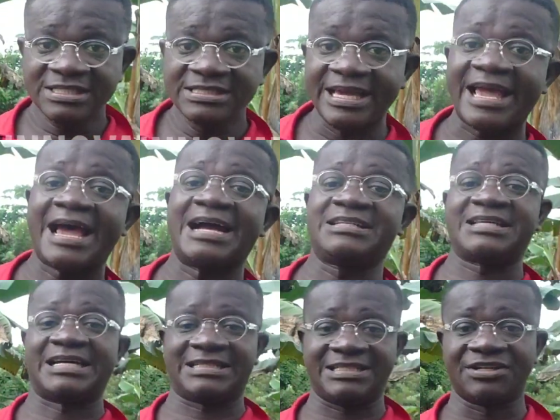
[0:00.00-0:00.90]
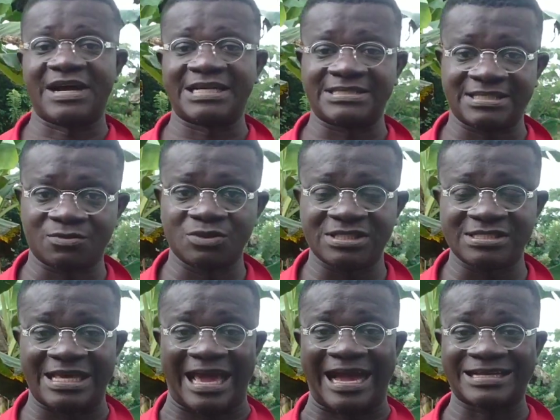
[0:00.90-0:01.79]
the Azadirachta, which
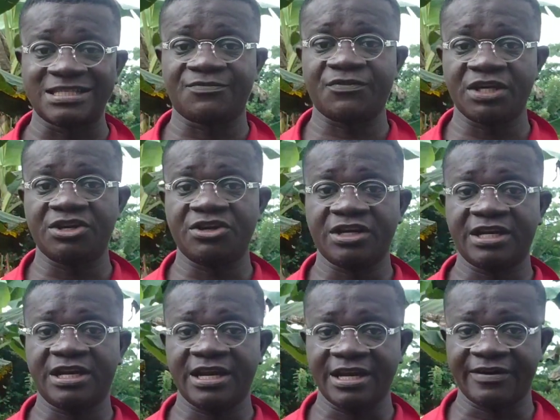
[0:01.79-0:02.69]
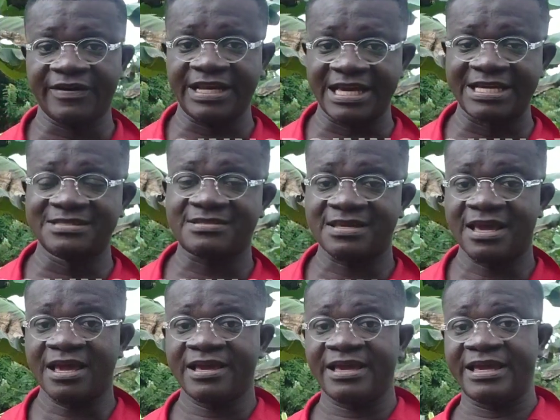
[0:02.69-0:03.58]
is the active ingredient
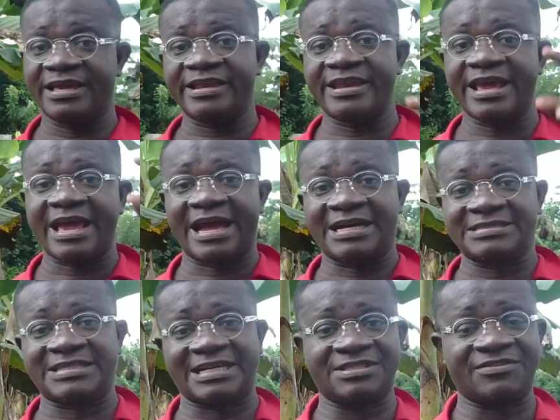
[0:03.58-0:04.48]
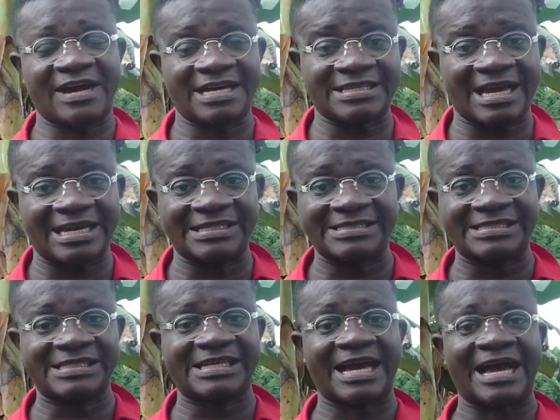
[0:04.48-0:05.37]
in Azadirachta
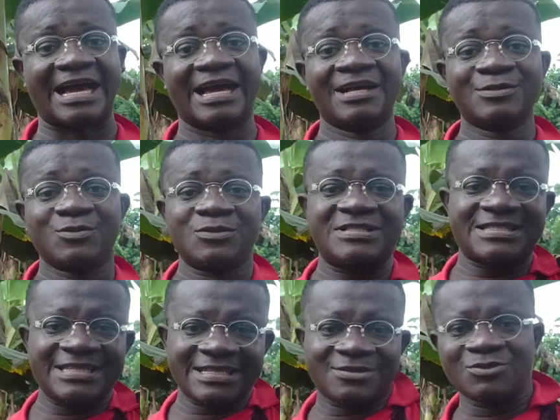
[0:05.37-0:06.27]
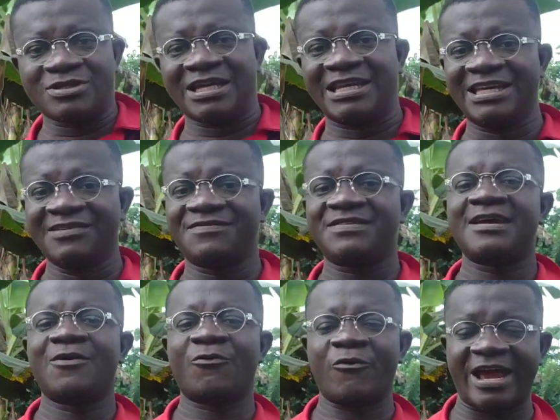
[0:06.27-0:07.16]
indica, to stick to the leaf
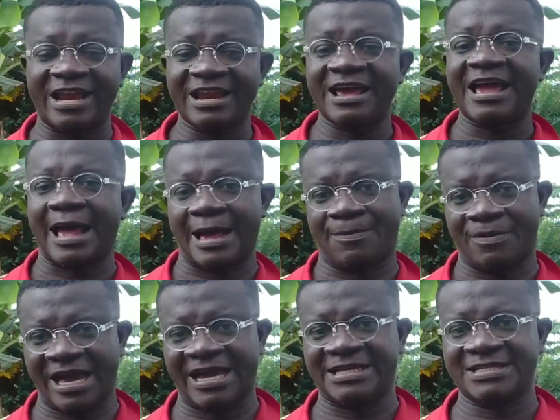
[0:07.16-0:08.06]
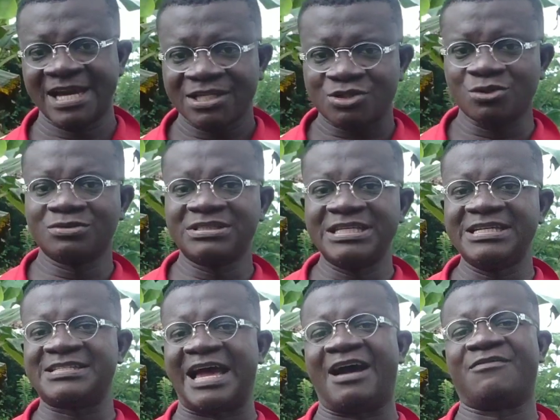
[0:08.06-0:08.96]
when applied. So
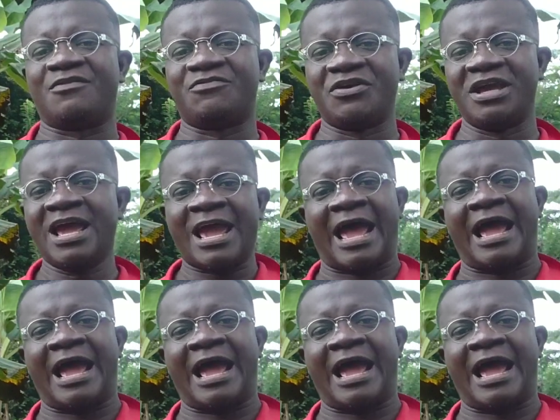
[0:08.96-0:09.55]
these are for free.